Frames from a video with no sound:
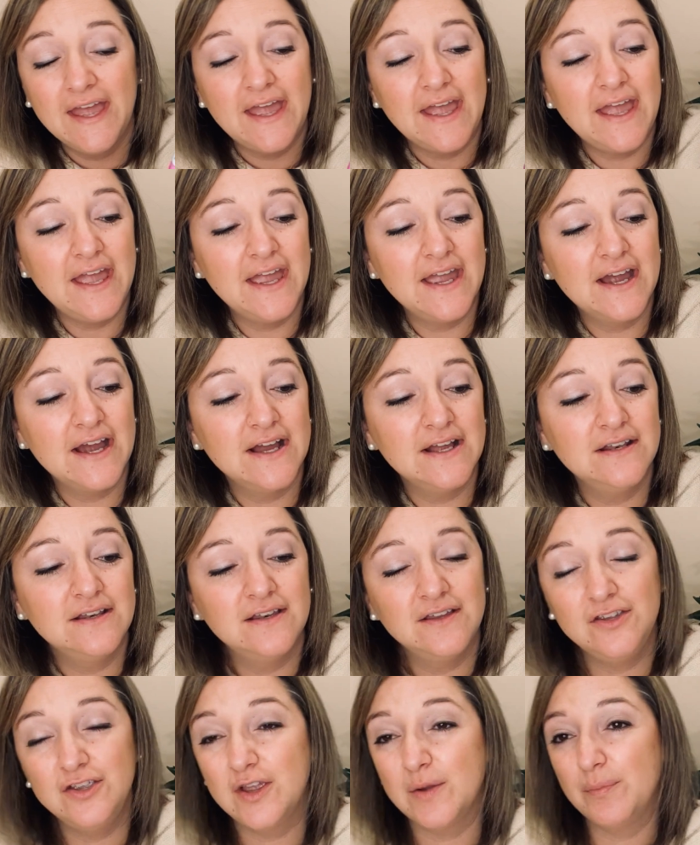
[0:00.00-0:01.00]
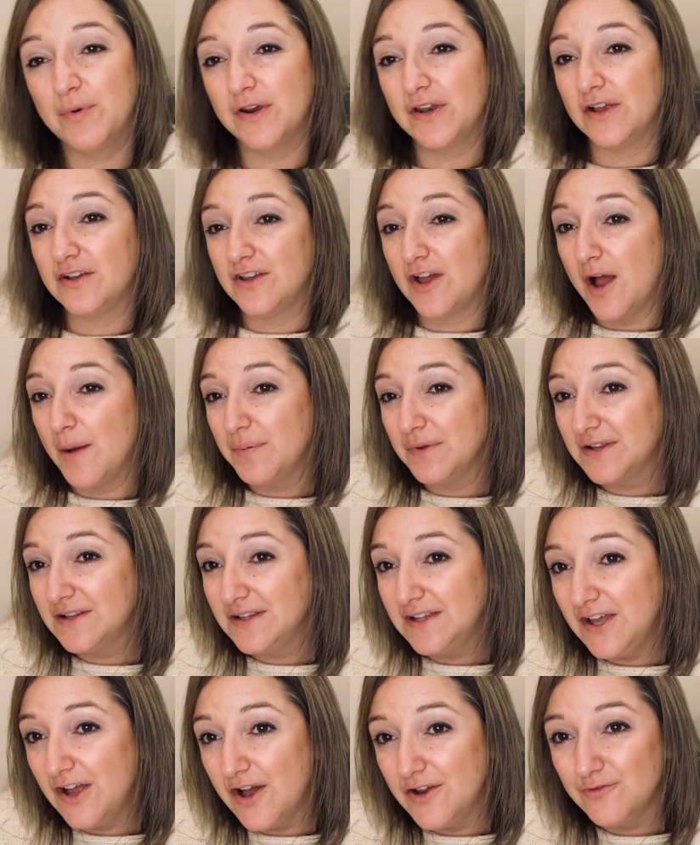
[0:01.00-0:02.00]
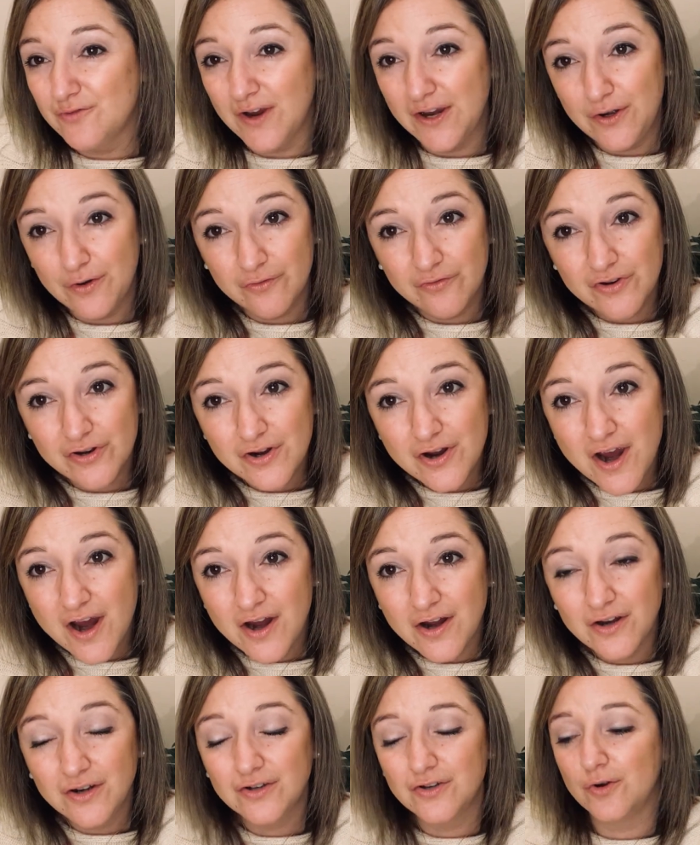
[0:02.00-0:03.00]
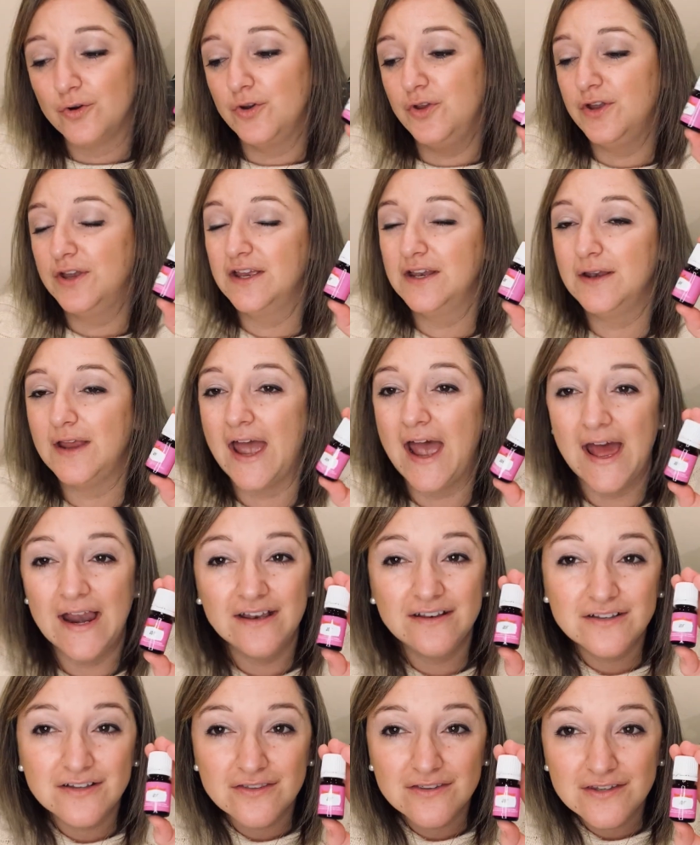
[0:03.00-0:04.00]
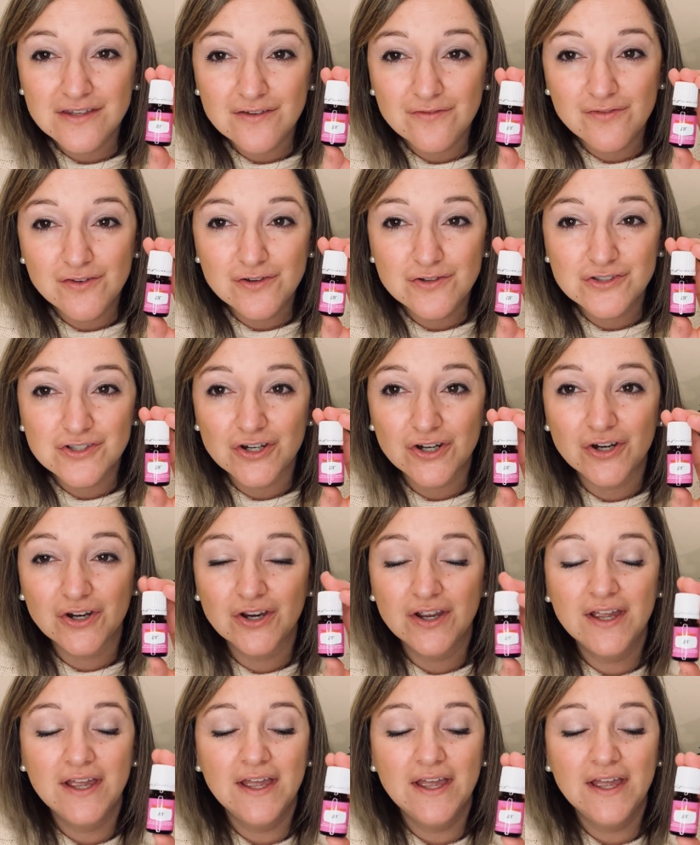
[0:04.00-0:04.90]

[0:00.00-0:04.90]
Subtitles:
And you can put it topically on right over your heart, or you can add it to the diffuser.